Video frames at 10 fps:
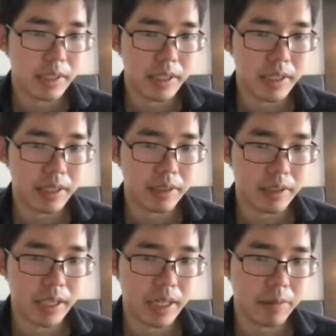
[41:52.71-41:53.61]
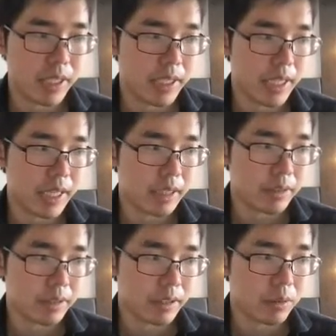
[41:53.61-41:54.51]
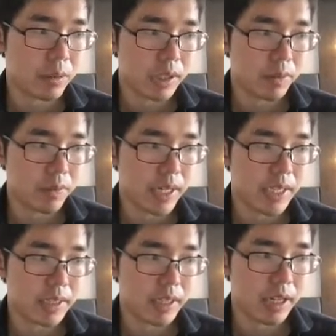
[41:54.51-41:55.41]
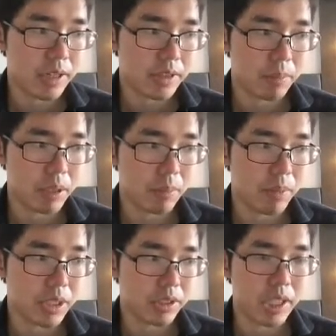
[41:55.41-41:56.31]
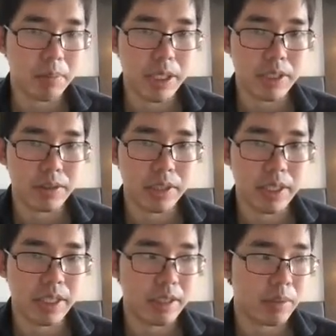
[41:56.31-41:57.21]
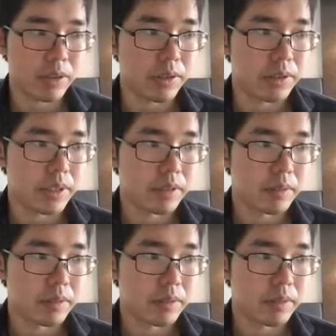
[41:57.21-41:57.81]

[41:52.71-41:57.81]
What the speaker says: And yeah, we like quantify the concept of partial coverage on linear models.